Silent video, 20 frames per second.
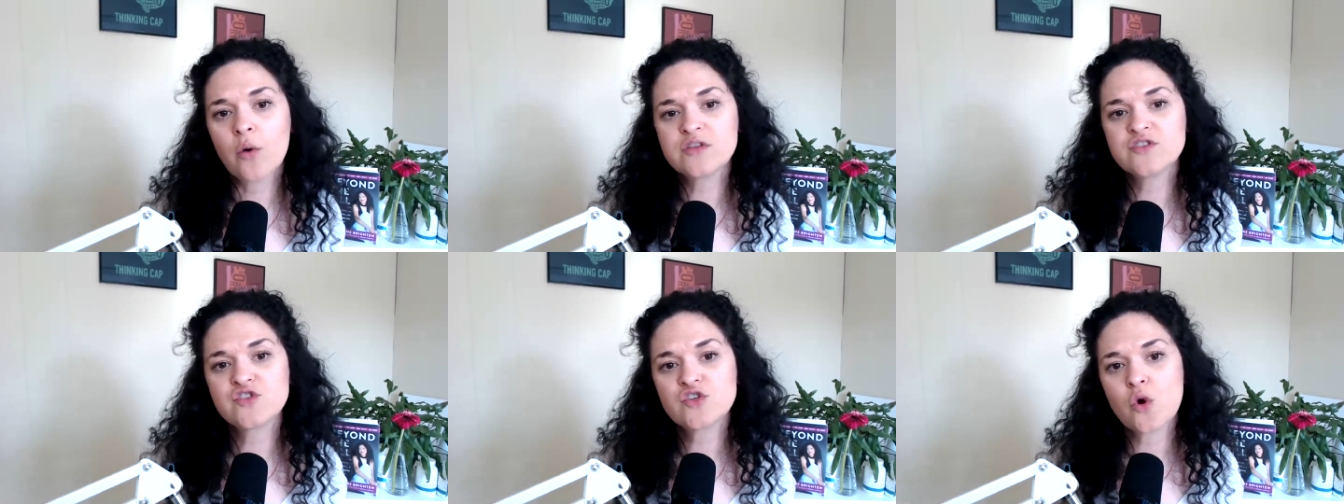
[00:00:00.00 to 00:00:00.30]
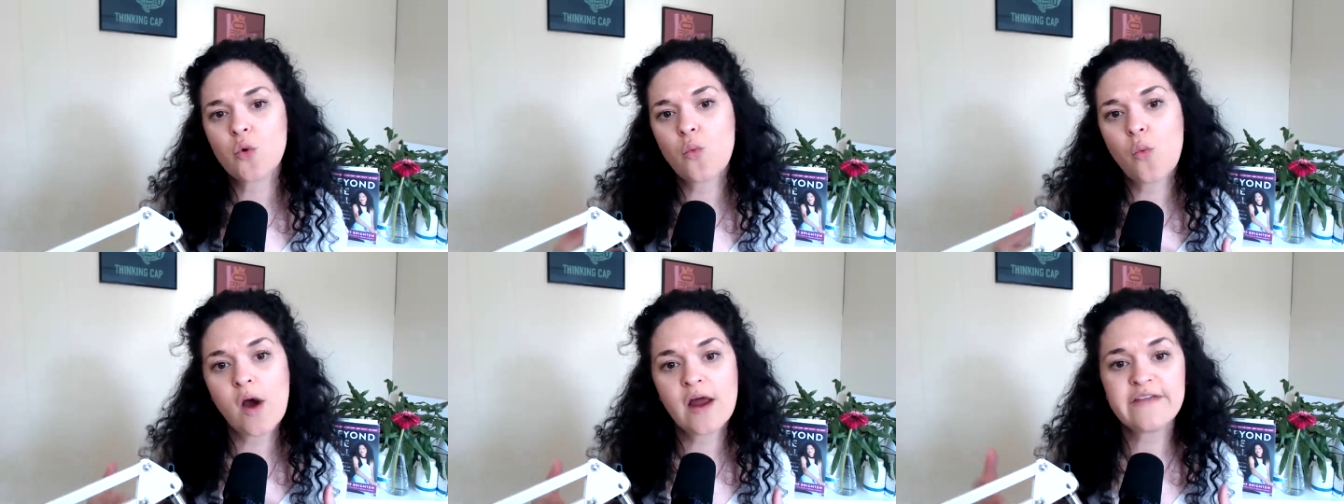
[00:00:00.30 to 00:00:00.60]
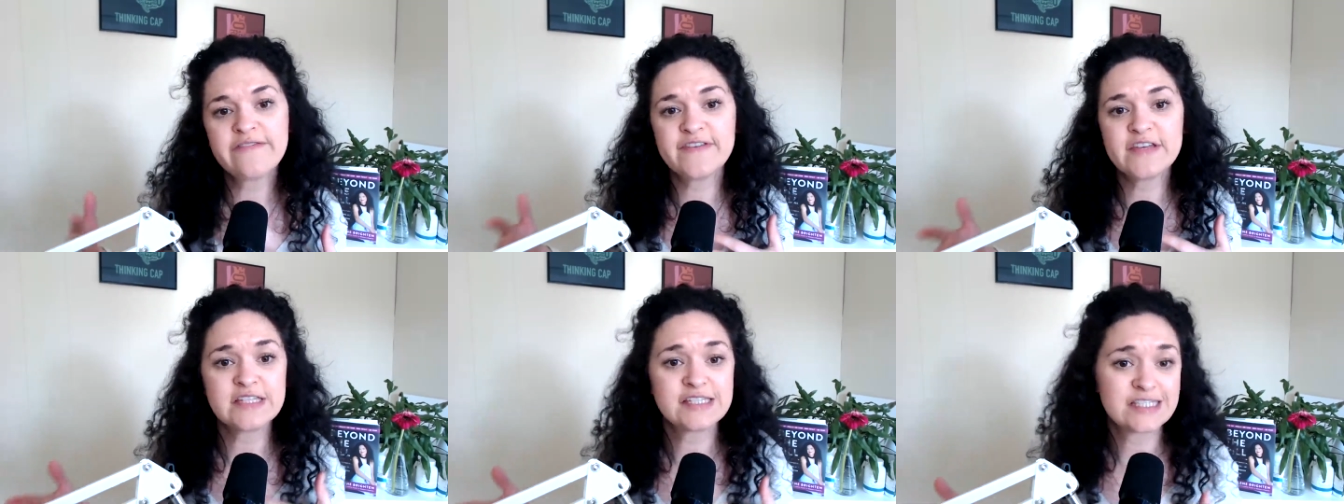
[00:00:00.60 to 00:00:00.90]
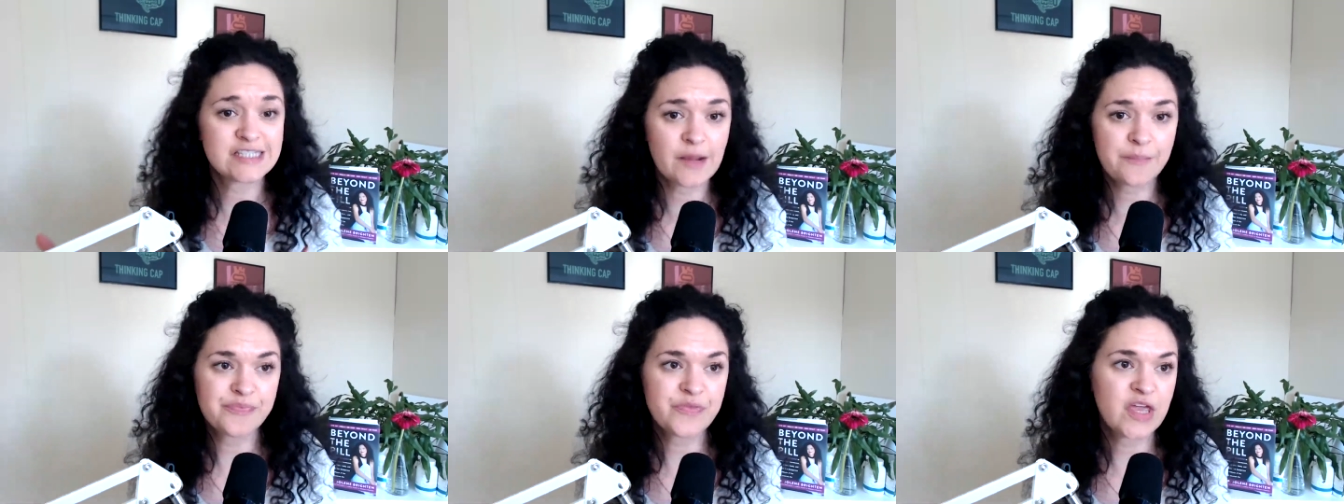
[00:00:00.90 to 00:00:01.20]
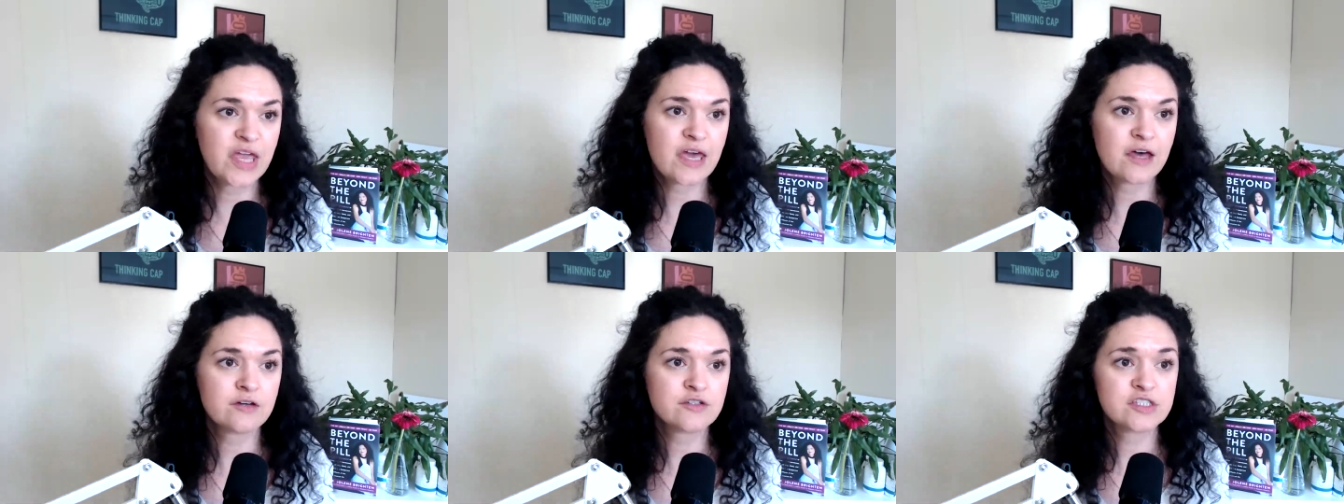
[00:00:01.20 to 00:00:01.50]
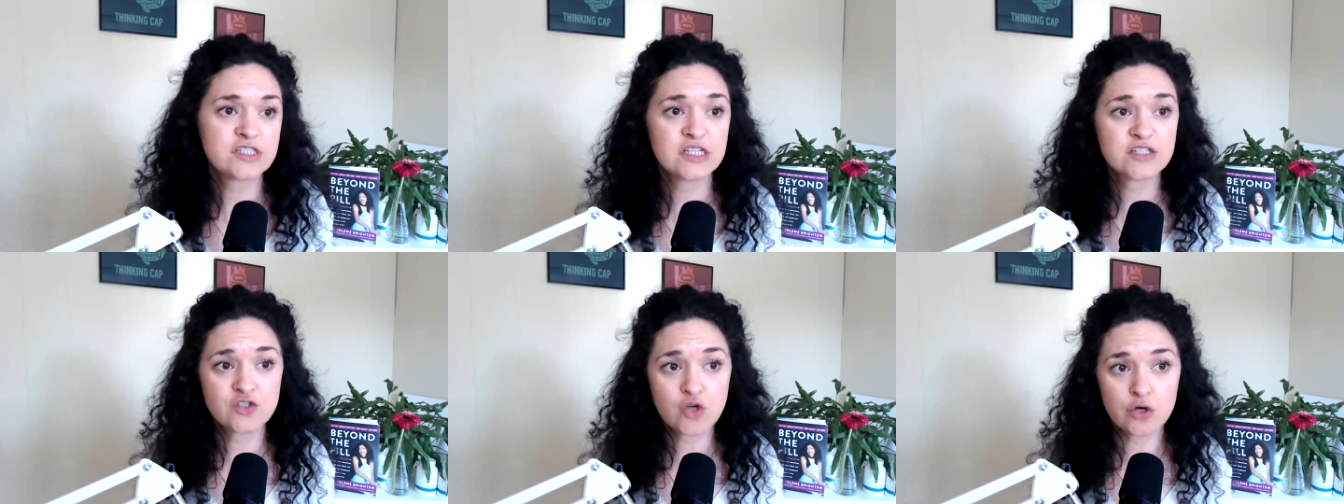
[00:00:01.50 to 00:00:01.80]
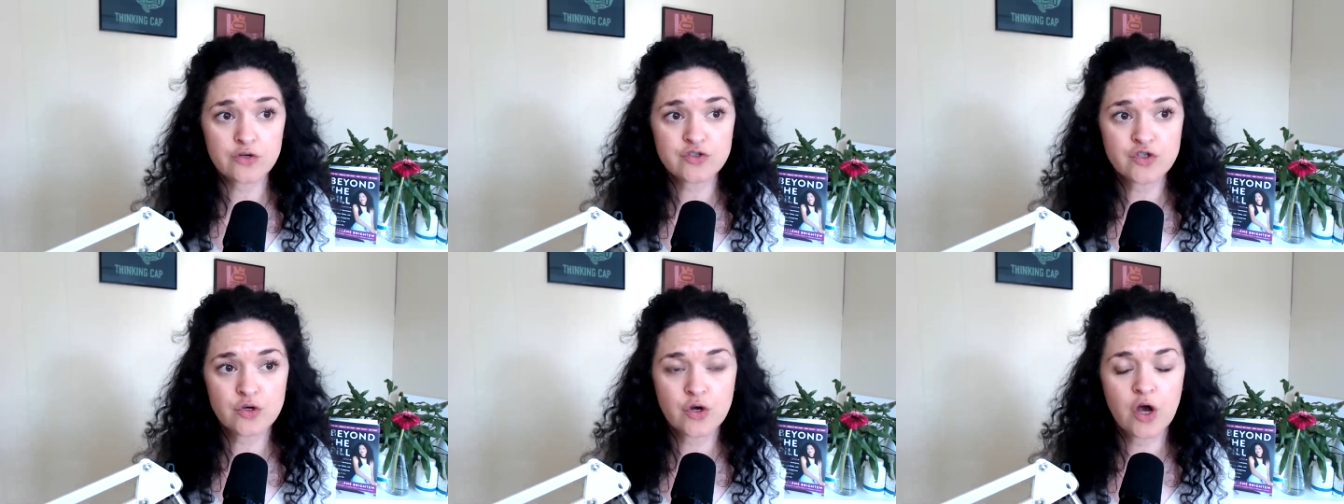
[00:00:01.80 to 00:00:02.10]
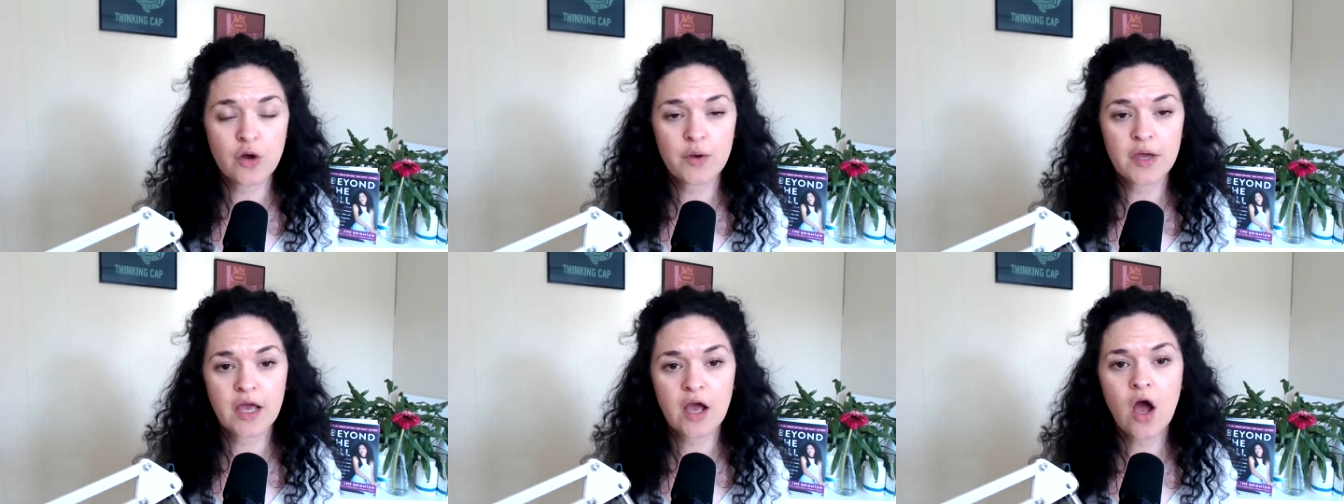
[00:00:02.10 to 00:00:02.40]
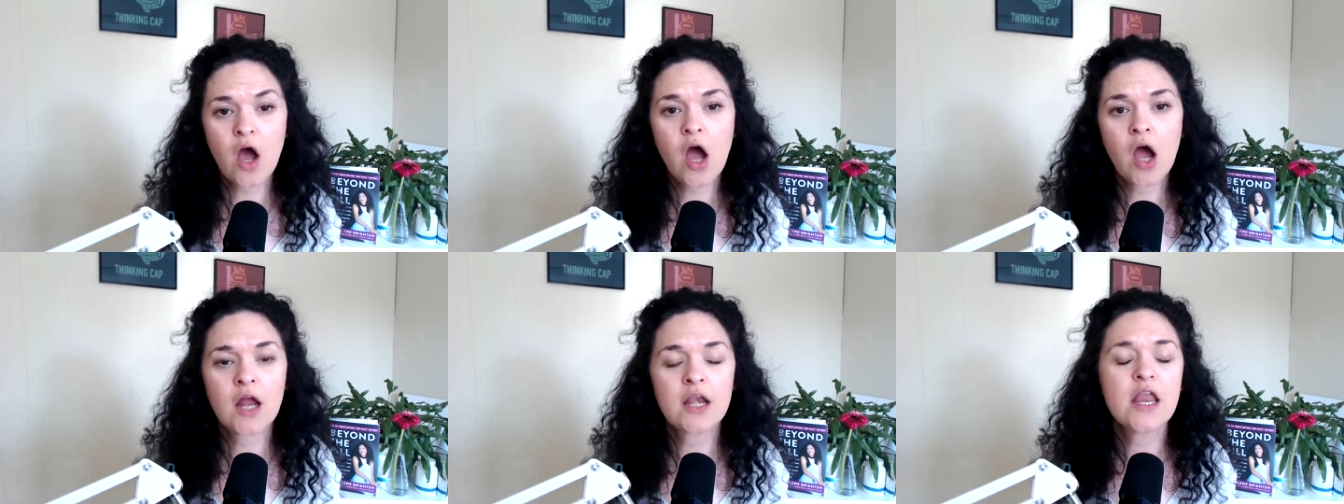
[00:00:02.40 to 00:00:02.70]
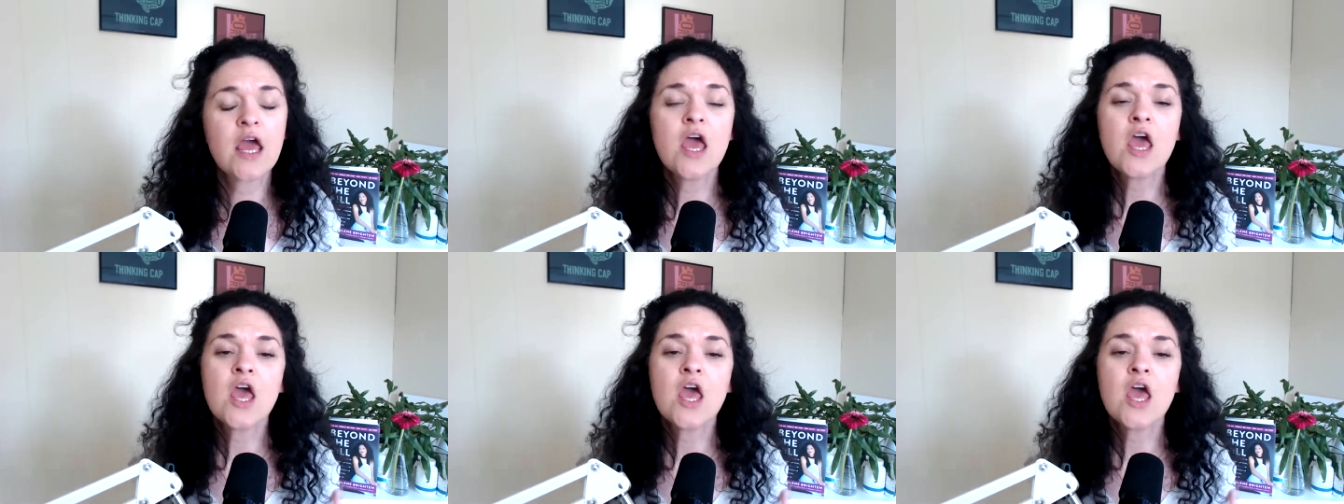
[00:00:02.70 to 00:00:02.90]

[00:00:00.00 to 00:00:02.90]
And so what if it's something else that's also going on?